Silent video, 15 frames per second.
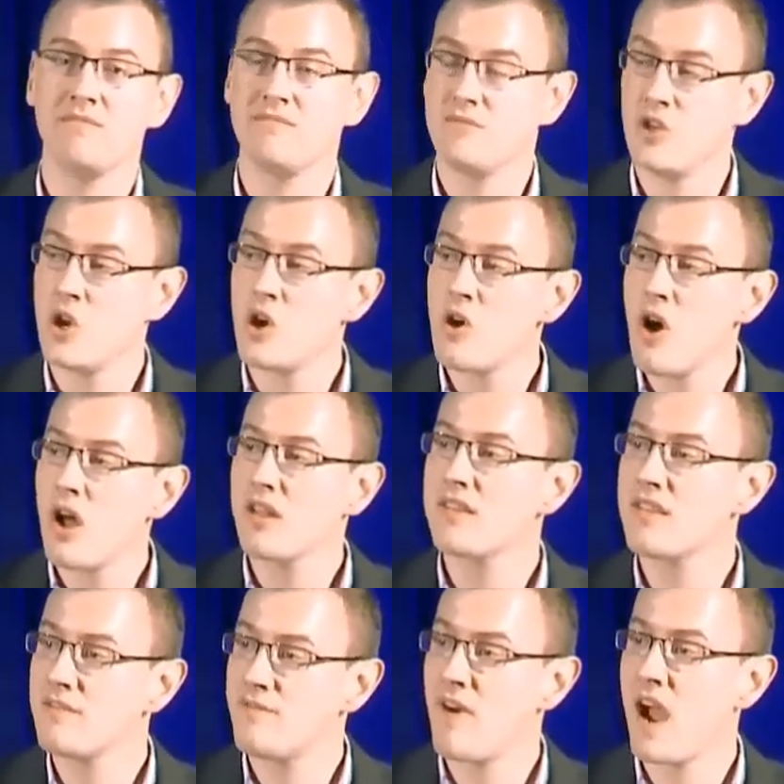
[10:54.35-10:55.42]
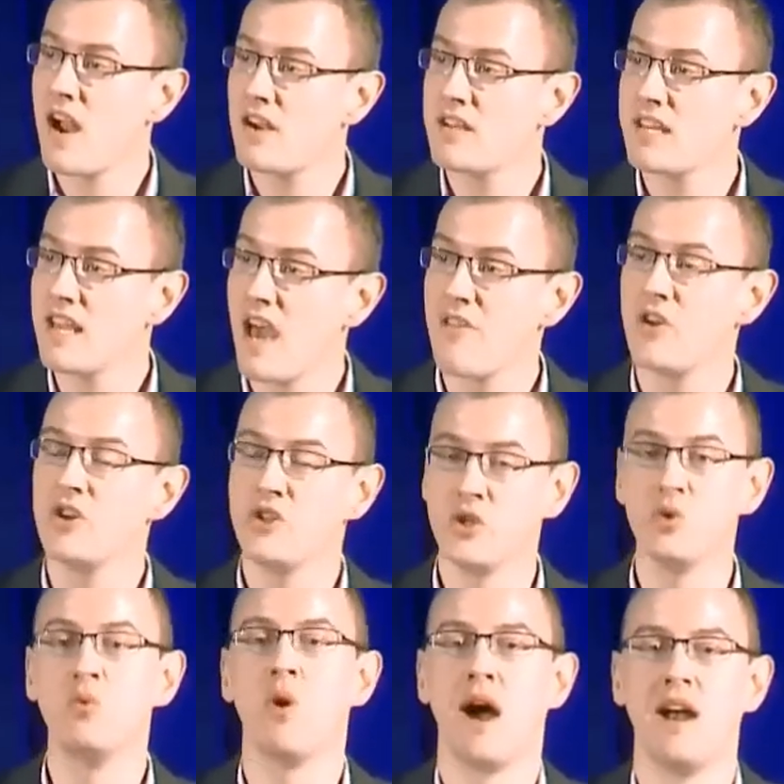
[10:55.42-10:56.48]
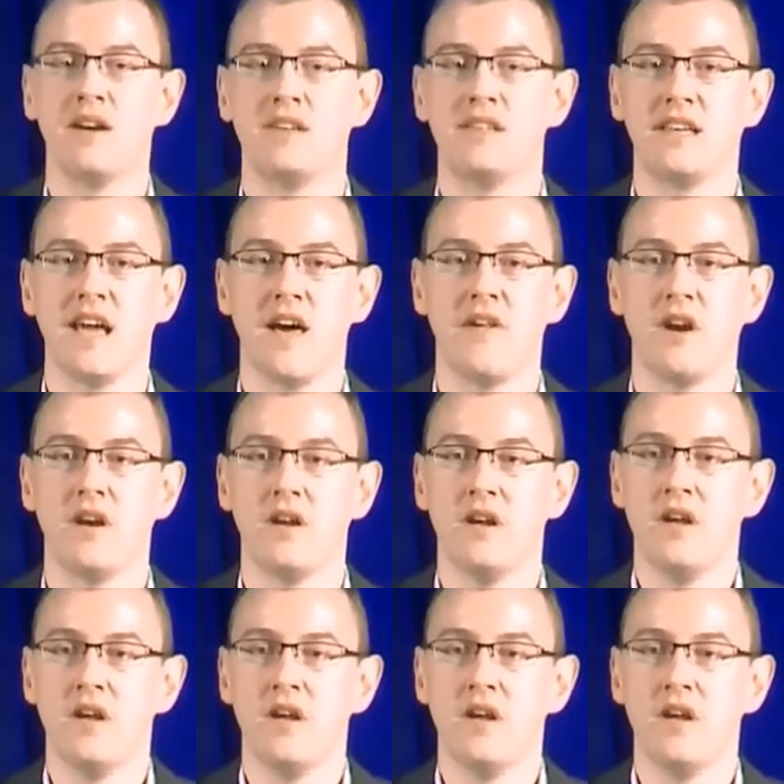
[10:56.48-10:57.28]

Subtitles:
Neurons that fire together do wire together.